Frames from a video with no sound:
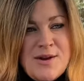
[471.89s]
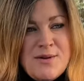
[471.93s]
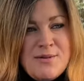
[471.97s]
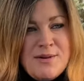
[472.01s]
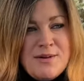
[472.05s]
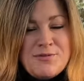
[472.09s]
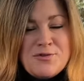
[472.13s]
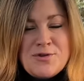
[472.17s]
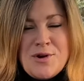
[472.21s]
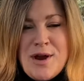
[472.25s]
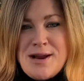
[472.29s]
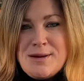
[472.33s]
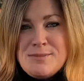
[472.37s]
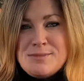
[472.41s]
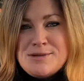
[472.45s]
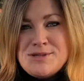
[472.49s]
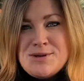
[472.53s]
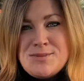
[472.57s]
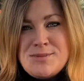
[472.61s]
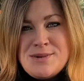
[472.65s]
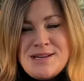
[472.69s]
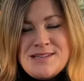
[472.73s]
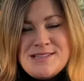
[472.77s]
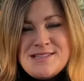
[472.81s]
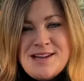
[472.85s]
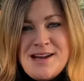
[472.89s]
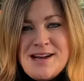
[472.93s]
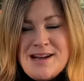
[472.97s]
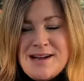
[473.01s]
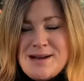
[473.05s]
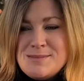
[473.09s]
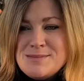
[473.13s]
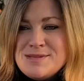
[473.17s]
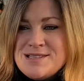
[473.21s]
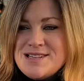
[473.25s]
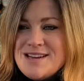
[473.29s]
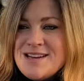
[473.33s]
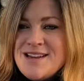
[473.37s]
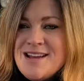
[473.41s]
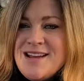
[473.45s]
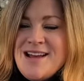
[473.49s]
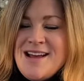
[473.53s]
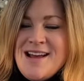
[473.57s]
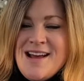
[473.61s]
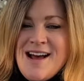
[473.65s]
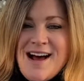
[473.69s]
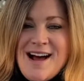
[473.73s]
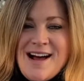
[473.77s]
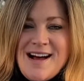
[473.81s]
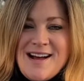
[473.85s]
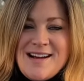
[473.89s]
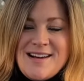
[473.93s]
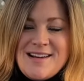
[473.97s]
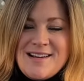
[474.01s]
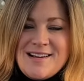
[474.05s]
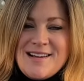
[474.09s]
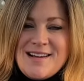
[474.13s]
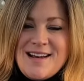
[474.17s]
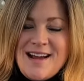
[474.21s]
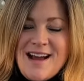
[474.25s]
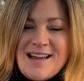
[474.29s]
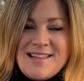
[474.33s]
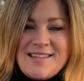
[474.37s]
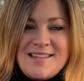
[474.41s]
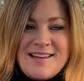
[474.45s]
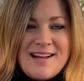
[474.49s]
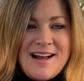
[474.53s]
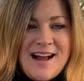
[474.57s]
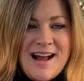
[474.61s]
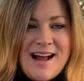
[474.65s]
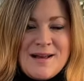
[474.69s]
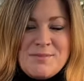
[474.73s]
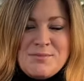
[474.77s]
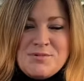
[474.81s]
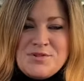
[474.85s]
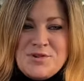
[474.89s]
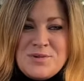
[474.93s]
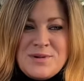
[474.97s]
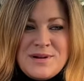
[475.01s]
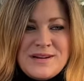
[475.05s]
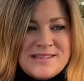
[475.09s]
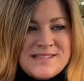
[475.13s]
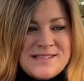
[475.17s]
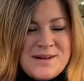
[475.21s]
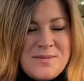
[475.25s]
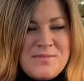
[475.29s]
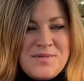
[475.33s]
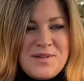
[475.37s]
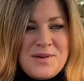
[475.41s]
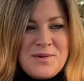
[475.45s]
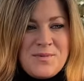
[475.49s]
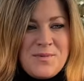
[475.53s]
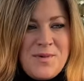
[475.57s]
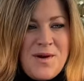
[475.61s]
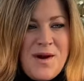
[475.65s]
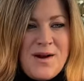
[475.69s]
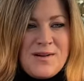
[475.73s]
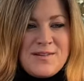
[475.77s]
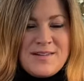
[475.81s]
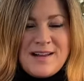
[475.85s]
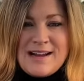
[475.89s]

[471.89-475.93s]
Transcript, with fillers: We've tried them so many times, and I think I'm doing something wrong.